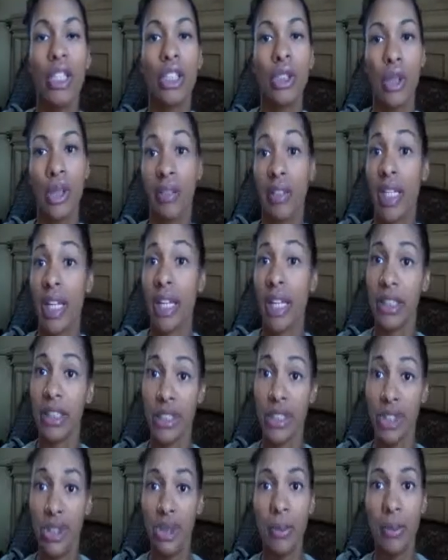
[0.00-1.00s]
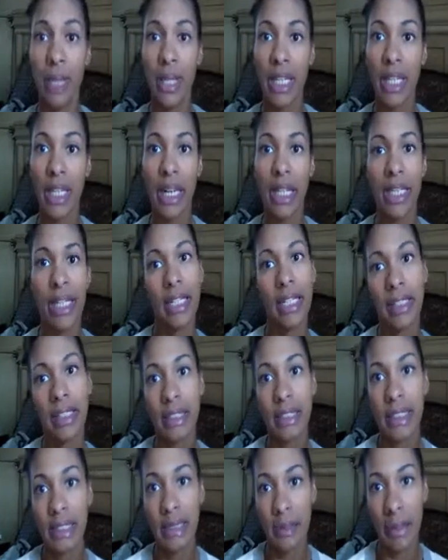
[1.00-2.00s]
So I already had the stew meat, I
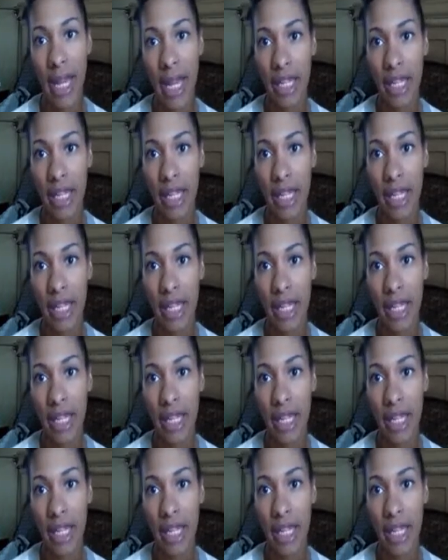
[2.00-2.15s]
needed to get some